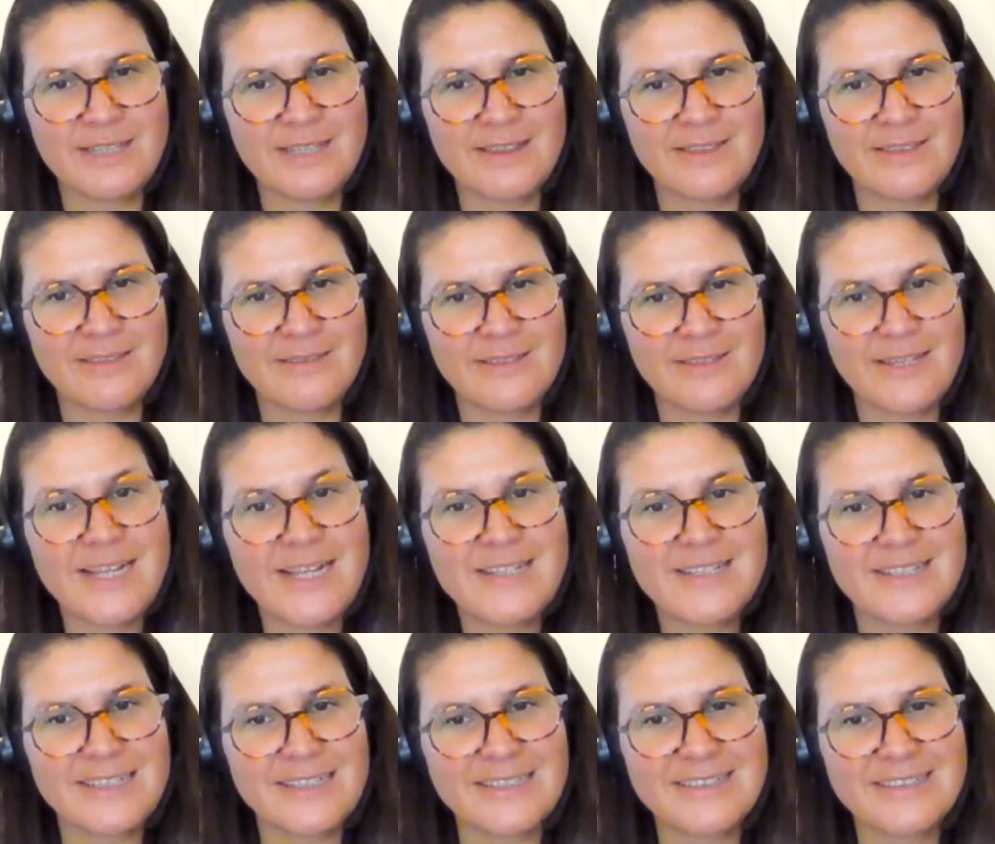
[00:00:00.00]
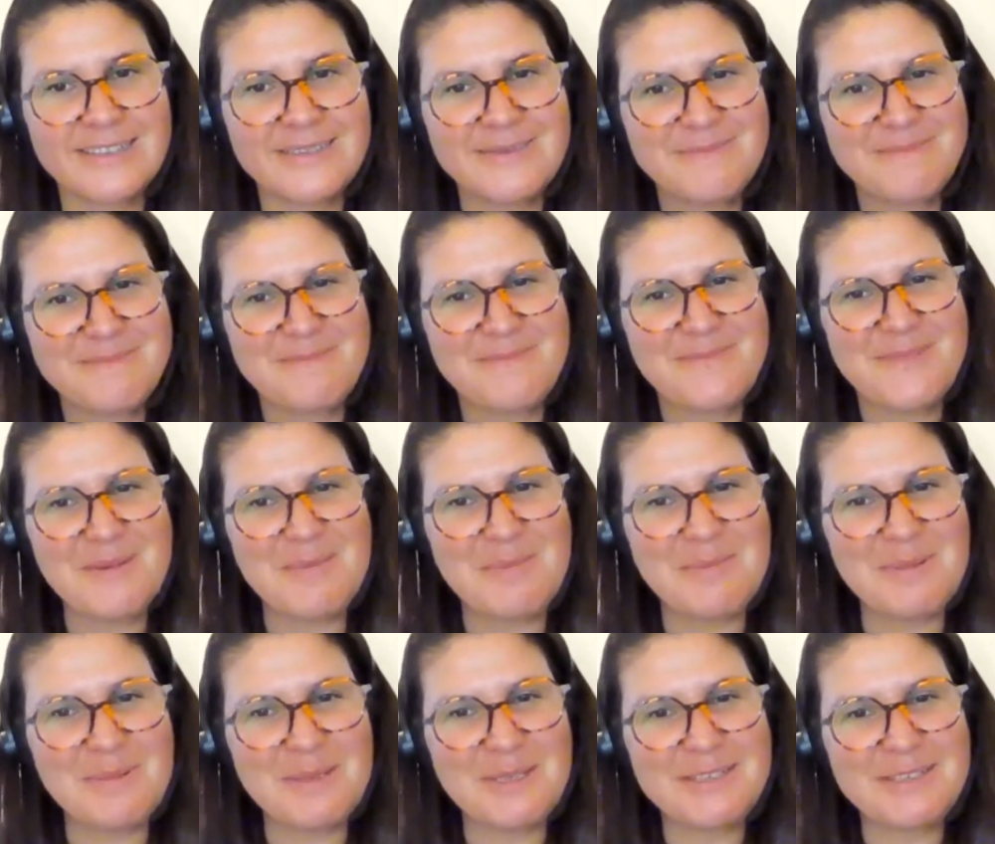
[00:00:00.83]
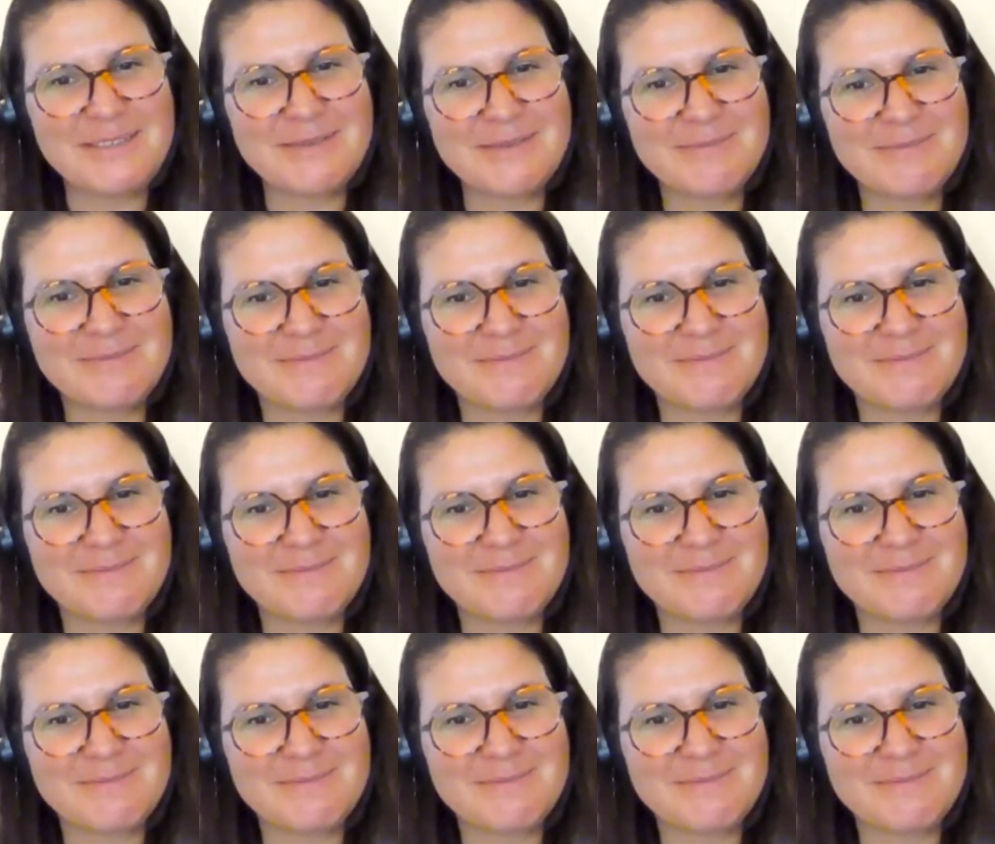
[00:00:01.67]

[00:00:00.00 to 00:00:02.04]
And that's it. But